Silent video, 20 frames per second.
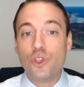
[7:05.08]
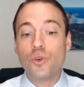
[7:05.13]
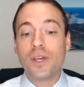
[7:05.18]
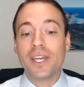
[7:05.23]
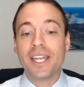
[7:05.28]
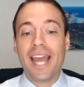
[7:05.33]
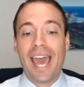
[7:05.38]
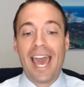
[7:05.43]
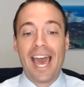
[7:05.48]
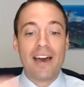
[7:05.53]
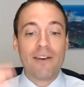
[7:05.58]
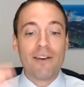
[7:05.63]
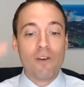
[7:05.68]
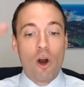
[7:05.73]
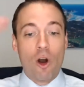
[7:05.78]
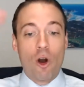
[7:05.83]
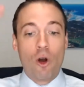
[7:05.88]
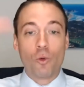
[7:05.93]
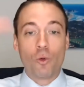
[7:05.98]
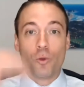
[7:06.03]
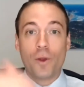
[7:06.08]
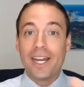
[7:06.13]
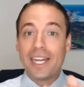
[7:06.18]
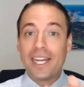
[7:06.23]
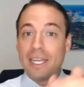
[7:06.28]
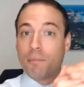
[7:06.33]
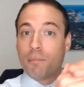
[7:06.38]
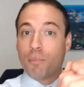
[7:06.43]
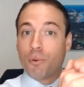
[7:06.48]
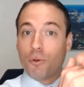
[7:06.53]
can have
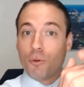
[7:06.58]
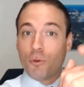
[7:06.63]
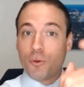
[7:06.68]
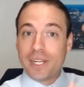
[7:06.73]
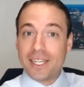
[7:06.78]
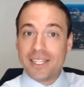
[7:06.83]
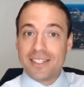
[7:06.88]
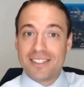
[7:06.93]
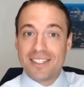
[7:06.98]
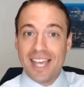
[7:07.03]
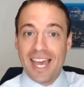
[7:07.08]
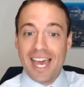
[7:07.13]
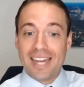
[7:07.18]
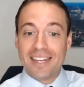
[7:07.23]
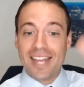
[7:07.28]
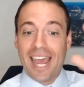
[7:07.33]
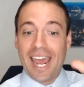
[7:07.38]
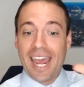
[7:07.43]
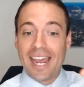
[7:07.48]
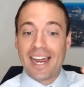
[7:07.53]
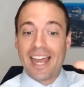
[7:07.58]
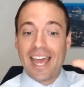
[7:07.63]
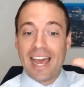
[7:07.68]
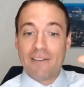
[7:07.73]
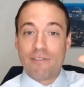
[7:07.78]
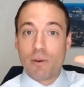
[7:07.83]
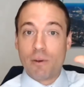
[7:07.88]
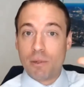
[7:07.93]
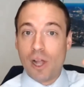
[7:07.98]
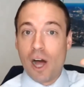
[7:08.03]
already preset, hey, I
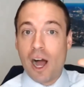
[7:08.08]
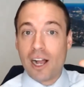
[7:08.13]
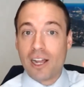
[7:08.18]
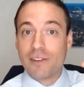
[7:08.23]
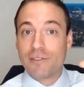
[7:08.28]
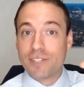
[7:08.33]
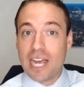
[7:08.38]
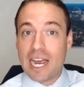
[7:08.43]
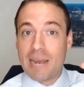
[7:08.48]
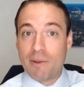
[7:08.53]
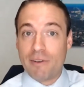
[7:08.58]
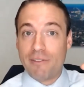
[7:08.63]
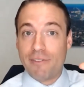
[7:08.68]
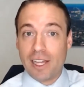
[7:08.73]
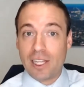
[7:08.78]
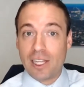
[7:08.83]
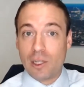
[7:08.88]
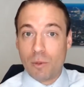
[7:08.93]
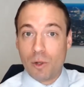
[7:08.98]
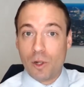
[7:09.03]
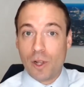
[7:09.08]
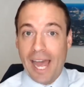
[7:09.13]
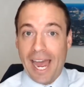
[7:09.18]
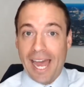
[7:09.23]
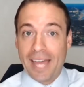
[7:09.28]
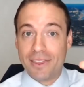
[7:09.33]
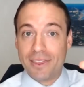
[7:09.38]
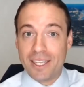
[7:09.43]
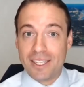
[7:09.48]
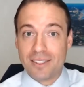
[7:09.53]
have a block of time available
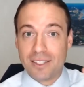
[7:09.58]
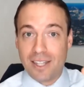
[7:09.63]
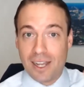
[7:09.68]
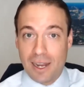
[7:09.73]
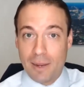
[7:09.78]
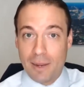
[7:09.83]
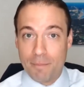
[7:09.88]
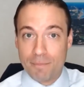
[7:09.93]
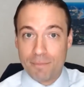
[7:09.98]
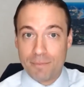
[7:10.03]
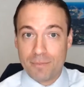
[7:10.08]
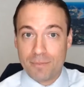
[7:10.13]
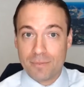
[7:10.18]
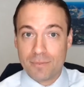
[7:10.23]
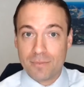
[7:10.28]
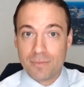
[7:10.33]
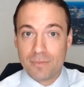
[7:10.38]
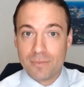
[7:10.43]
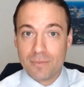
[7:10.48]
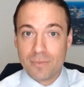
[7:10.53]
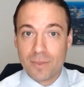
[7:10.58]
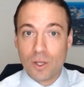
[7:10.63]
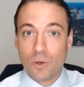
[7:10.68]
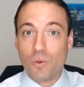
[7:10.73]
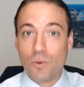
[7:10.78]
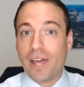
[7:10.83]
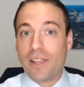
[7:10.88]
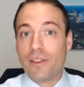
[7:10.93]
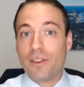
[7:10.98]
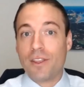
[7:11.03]
at this time.
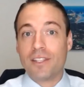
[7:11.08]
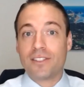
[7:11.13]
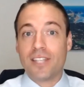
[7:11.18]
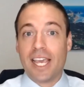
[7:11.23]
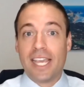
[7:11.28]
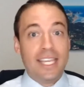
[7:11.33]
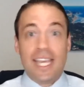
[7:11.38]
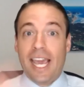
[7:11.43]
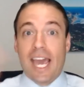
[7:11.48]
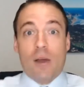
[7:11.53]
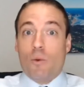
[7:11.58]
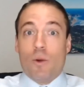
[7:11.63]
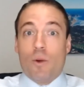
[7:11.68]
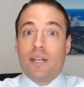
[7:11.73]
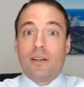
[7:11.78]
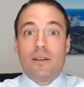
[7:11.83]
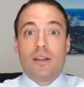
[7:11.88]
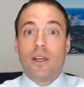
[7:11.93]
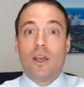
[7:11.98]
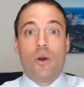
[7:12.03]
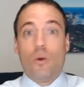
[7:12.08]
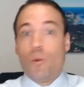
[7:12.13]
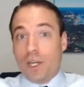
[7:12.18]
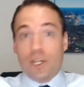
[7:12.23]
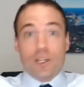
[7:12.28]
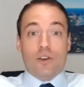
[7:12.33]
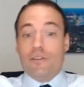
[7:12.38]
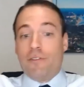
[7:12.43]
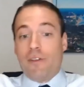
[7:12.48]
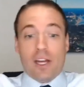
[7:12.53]
Rather than saying, yeah, when are
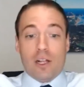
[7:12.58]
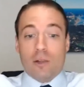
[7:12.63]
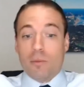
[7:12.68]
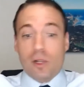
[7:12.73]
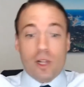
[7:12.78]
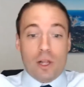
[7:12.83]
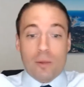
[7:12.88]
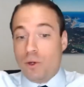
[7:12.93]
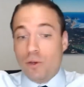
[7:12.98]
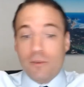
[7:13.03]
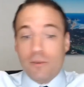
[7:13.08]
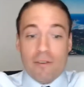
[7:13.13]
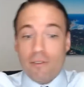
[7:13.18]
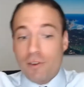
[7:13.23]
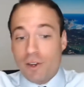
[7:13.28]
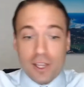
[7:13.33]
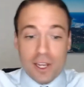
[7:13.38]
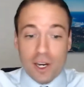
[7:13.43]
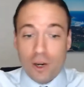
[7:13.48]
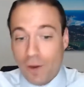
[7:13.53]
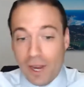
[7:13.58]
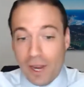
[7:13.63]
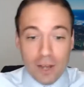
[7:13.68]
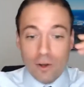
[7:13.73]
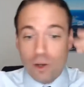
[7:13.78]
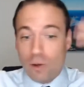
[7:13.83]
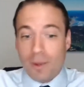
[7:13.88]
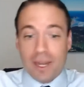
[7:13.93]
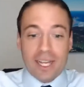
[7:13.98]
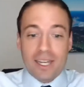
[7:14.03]
you available? I'll move everything around.
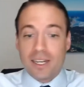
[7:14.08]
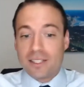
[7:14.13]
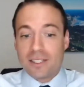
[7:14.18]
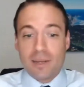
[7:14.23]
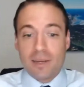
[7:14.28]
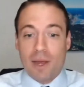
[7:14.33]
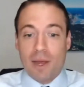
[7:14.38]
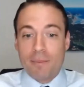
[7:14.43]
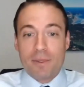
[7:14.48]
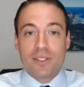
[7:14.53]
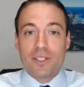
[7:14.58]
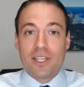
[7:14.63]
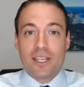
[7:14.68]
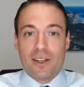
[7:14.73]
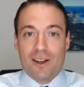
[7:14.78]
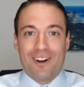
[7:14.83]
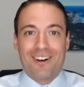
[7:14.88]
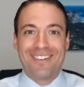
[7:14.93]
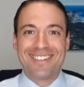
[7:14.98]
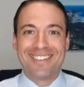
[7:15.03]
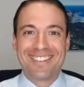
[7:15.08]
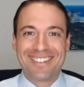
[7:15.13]
Oh my goodness, I'm not busy at all.